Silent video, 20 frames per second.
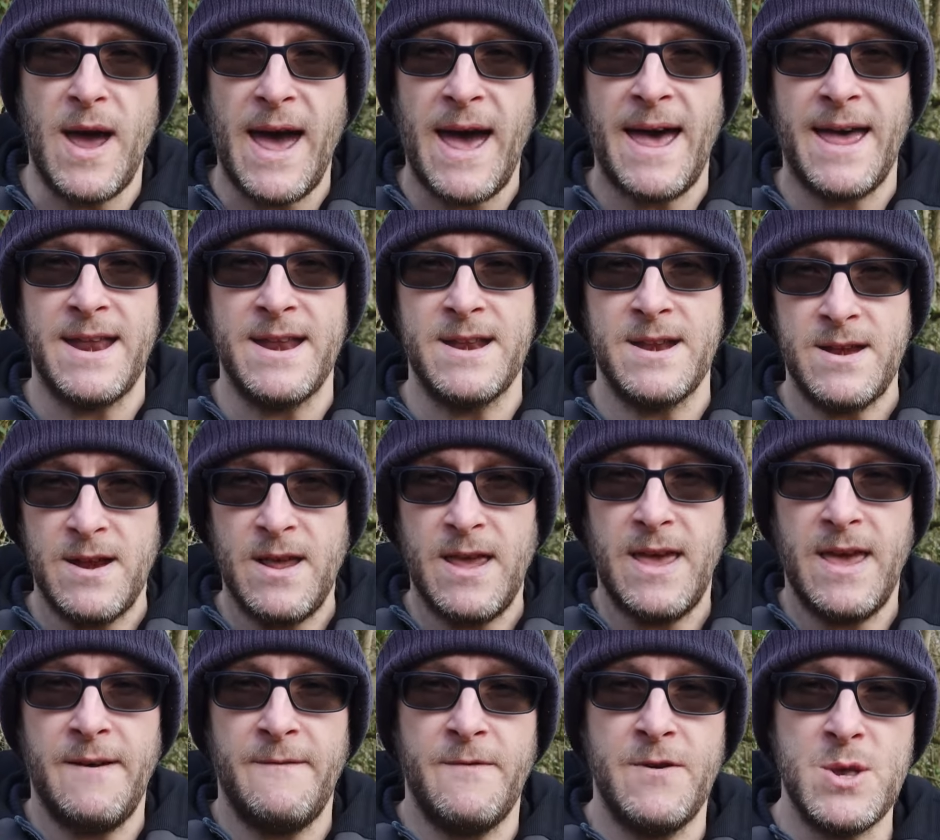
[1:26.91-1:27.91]
and
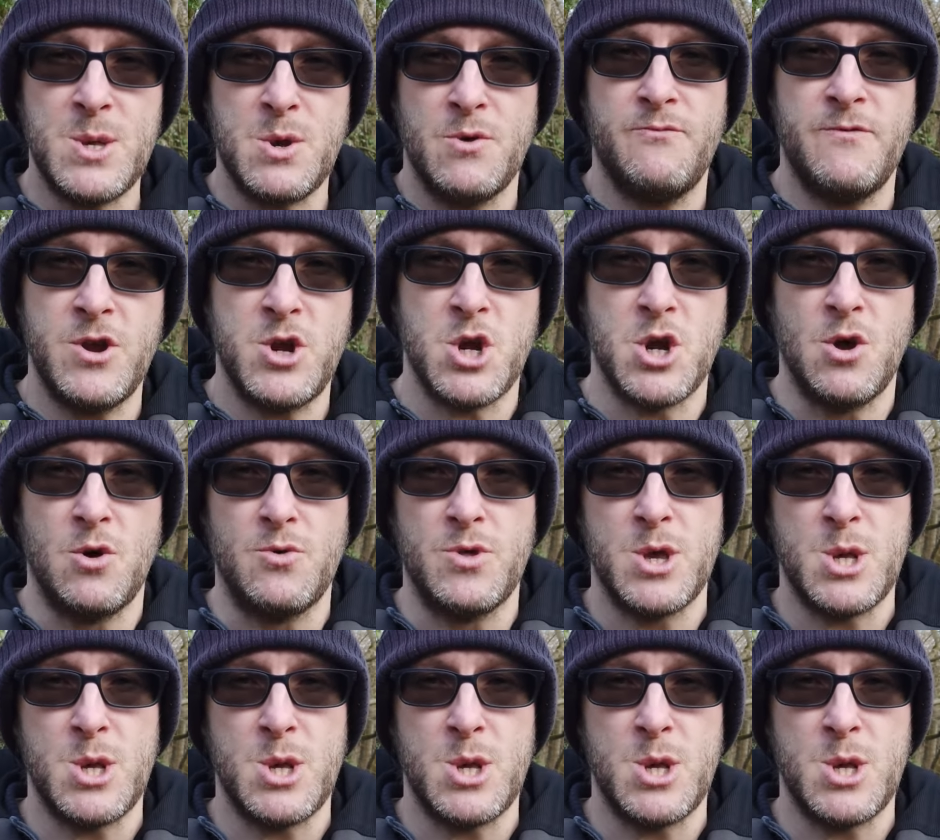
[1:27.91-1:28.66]
of its original,